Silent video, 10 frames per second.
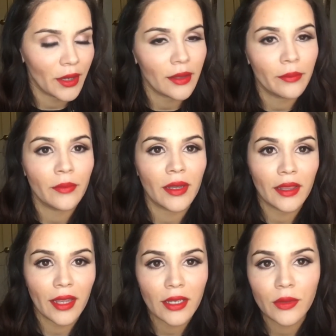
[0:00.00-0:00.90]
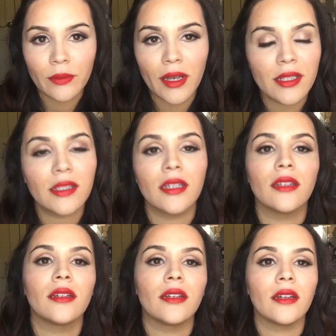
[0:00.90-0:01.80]
my legs were
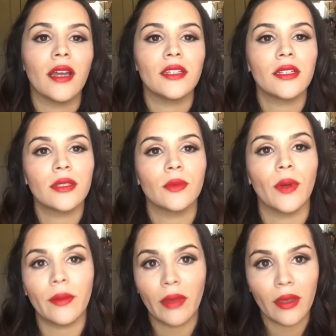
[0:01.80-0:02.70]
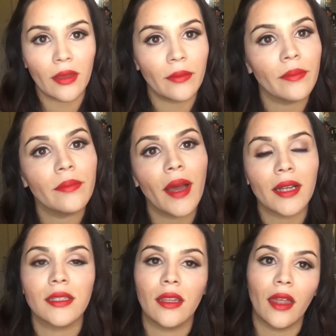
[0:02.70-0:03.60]
muscular. I just want to be
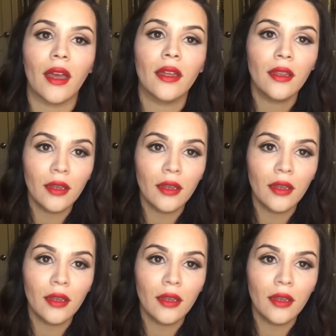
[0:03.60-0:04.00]
back to that.